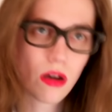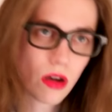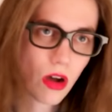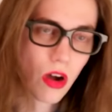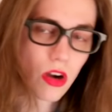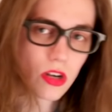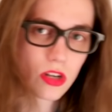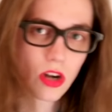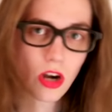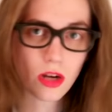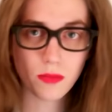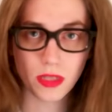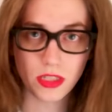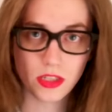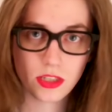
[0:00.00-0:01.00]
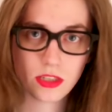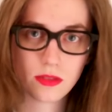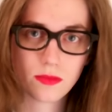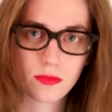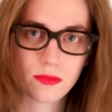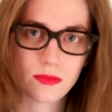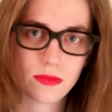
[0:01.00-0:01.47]
are garbage.
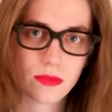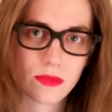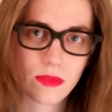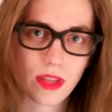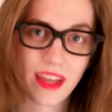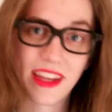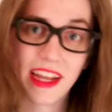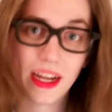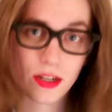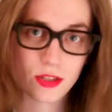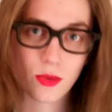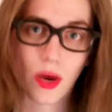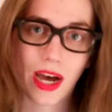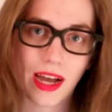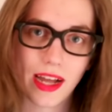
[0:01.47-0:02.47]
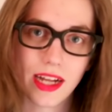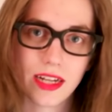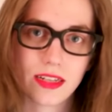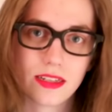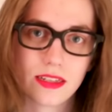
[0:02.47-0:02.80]
And here's why.